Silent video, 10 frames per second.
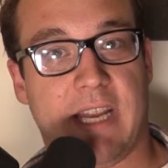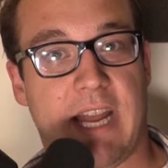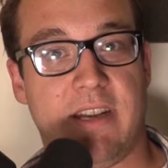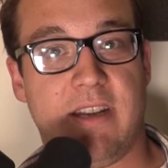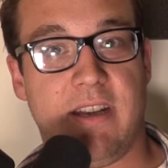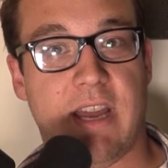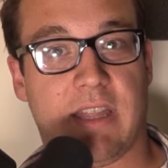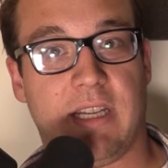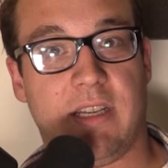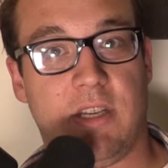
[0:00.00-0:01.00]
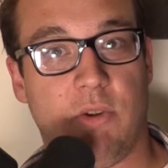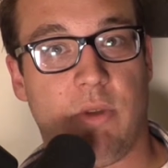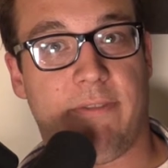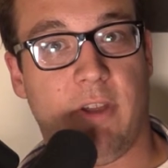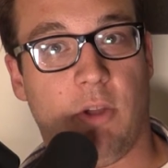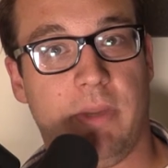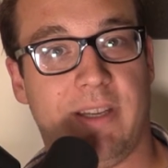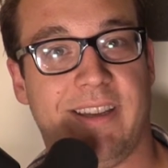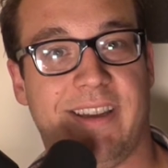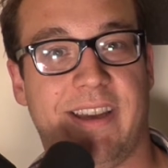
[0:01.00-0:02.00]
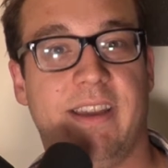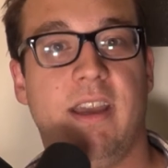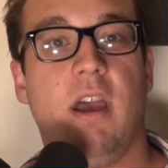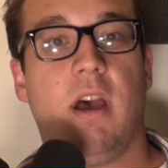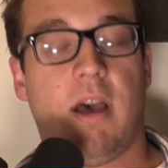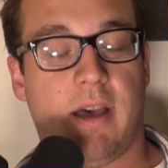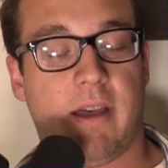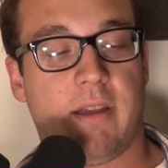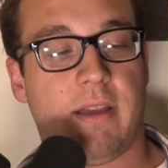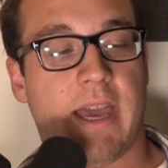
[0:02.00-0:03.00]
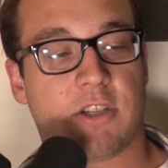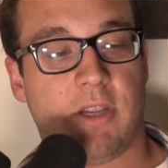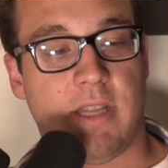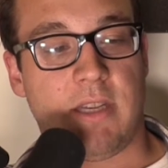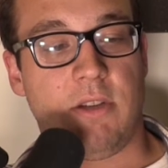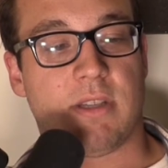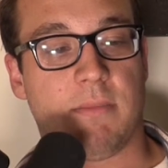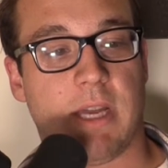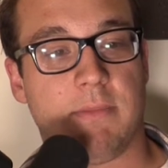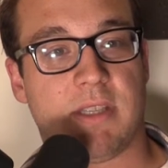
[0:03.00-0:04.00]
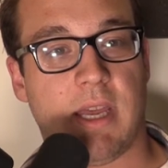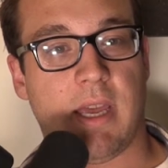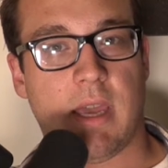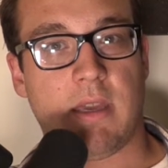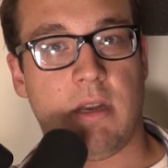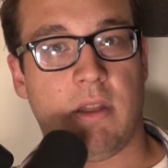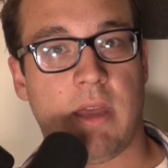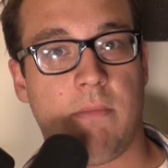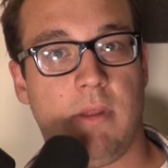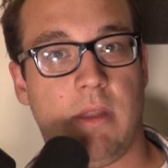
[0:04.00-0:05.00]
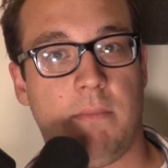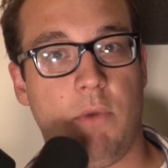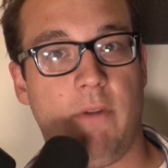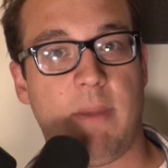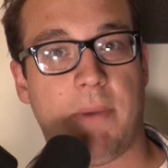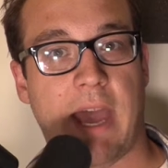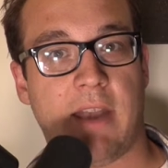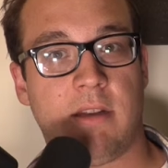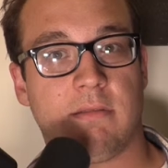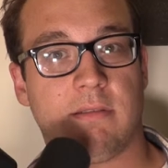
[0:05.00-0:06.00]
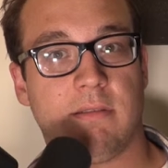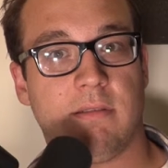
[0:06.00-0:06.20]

that had nothing to do with film. Actually, they do sometimes say, hey, you know that movie Patton?